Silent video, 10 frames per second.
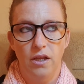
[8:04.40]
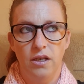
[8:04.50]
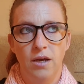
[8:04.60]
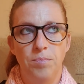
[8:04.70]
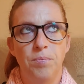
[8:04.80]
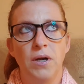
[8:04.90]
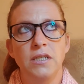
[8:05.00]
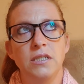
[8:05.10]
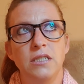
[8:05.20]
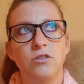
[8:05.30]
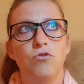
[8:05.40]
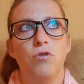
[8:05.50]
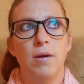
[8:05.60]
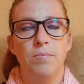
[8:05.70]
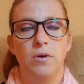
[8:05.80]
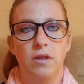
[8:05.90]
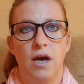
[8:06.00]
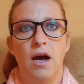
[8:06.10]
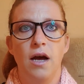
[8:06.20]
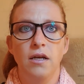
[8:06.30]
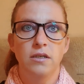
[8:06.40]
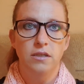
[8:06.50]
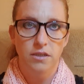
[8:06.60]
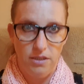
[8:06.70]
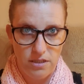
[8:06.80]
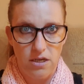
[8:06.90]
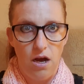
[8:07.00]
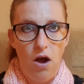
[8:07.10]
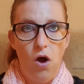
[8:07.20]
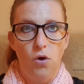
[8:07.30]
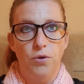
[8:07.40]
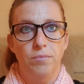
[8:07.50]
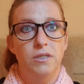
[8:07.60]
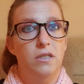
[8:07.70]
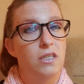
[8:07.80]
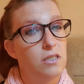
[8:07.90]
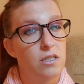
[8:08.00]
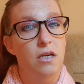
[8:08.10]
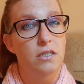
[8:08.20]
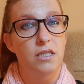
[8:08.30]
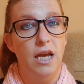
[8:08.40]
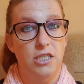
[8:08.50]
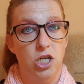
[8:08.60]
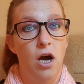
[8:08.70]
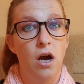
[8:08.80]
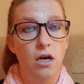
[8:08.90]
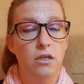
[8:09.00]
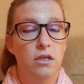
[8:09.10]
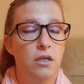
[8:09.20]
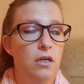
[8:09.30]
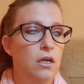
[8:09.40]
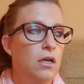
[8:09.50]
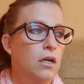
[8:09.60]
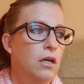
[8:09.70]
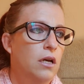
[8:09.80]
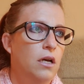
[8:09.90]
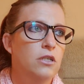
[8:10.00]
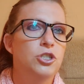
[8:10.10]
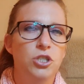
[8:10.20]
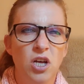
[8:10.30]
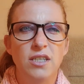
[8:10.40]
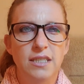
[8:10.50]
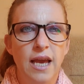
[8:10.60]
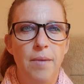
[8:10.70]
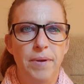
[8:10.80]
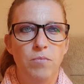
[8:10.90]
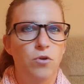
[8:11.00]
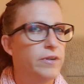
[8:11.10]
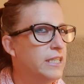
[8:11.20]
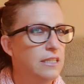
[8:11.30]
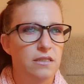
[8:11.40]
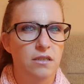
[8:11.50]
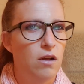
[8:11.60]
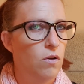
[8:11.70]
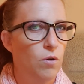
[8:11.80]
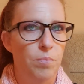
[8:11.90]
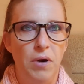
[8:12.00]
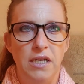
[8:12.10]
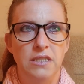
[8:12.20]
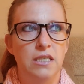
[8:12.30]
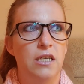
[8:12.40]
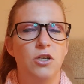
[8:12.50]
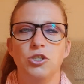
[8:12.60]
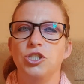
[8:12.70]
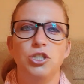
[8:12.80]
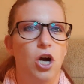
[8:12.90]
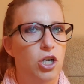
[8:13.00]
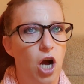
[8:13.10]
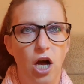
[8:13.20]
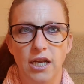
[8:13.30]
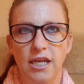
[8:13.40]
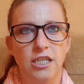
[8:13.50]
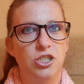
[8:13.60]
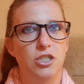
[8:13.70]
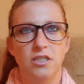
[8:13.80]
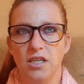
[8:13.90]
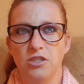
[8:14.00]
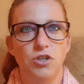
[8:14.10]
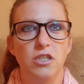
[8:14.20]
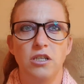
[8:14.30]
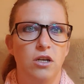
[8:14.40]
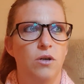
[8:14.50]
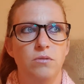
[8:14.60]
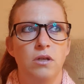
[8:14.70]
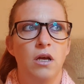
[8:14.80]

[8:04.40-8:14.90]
Now, Brandy's grandmother is at home and it starts to get dark. And she's starting to get a bit worried. It's not like Brandy, you know, she's got college, etc. You know,